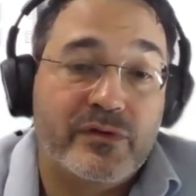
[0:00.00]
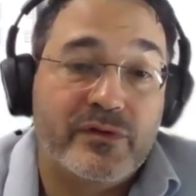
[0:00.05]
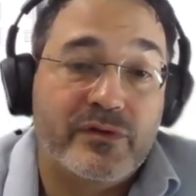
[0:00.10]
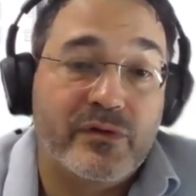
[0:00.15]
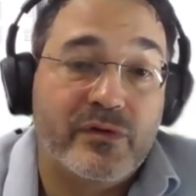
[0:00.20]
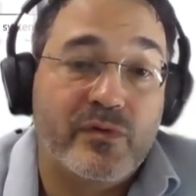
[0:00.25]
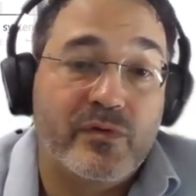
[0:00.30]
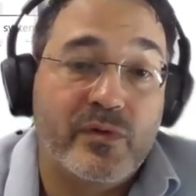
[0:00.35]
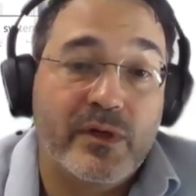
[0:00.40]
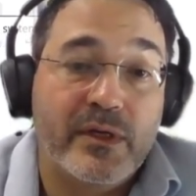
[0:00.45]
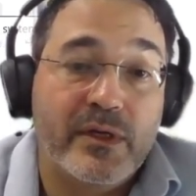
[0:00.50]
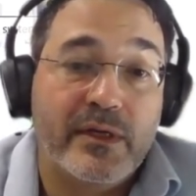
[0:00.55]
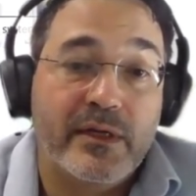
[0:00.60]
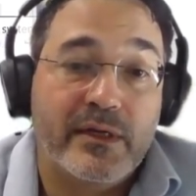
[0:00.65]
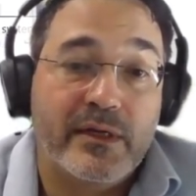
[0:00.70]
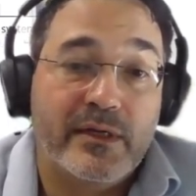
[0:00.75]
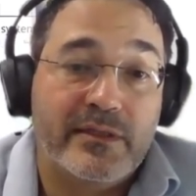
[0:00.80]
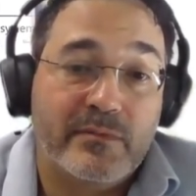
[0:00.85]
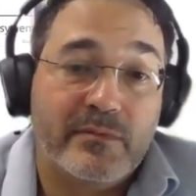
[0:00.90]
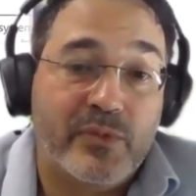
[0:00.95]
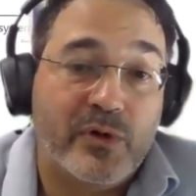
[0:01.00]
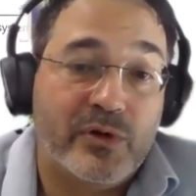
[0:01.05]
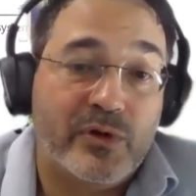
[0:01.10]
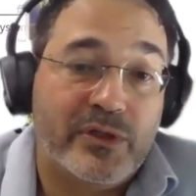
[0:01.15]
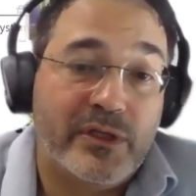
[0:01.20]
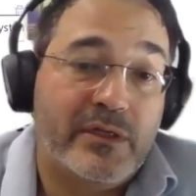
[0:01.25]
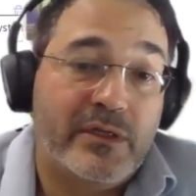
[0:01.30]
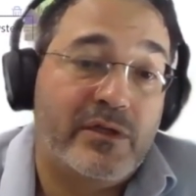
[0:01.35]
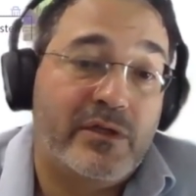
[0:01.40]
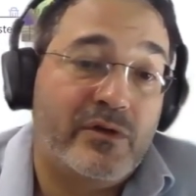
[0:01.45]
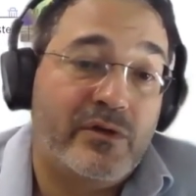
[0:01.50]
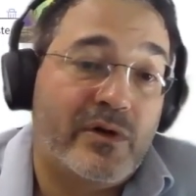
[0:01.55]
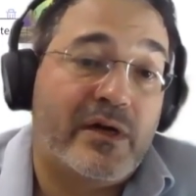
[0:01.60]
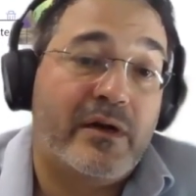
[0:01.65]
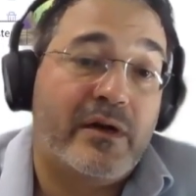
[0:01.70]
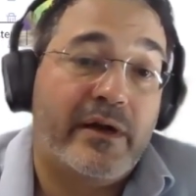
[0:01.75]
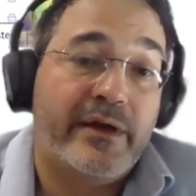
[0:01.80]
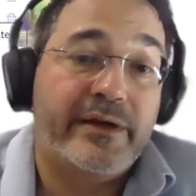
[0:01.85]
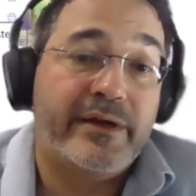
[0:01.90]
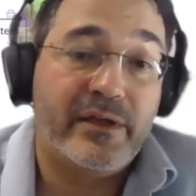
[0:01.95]
So it's important you
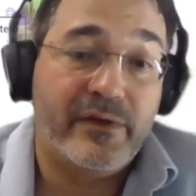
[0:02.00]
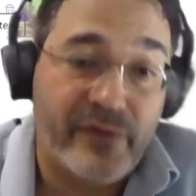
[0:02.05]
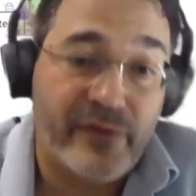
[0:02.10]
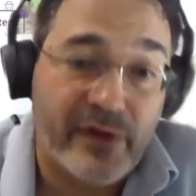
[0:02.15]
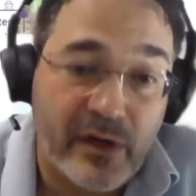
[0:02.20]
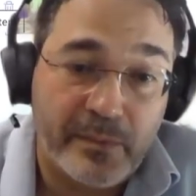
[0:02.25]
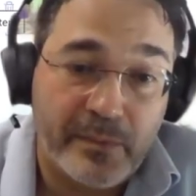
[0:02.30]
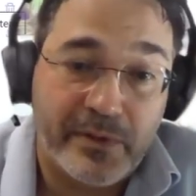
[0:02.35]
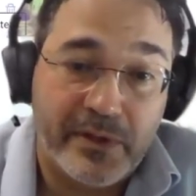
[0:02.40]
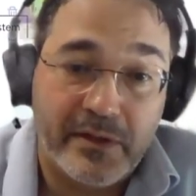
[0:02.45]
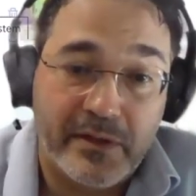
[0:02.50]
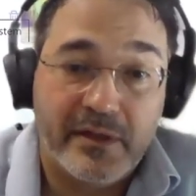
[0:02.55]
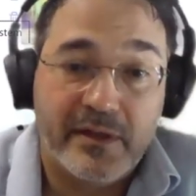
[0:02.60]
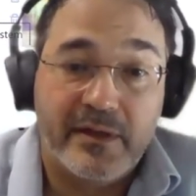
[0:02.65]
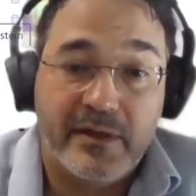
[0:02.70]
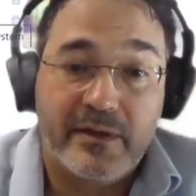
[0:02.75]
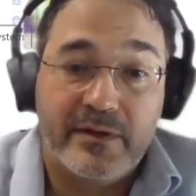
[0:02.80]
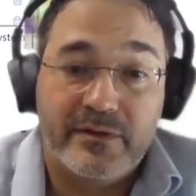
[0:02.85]
are a developer.